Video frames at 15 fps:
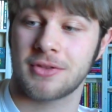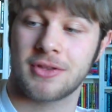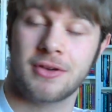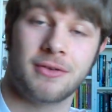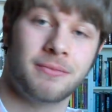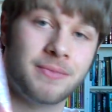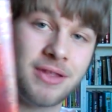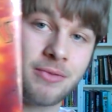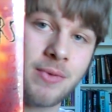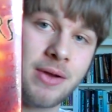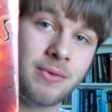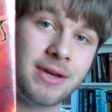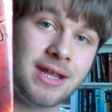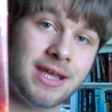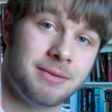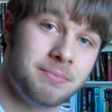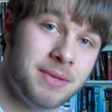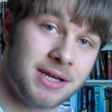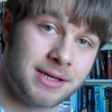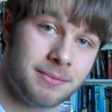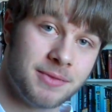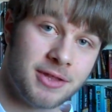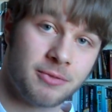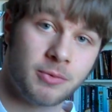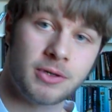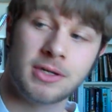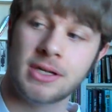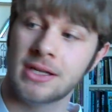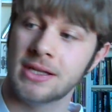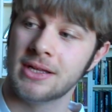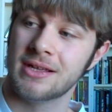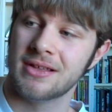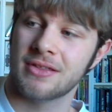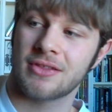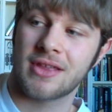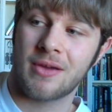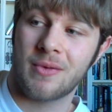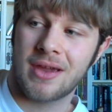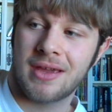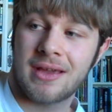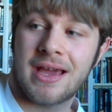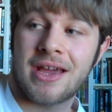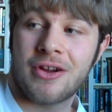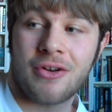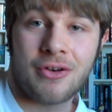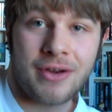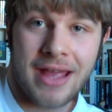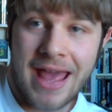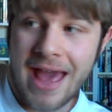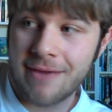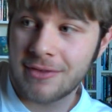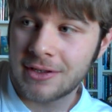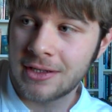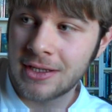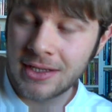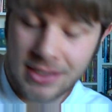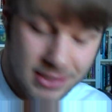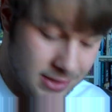so that's why I went ahead and picked up this one, so that way I already have it.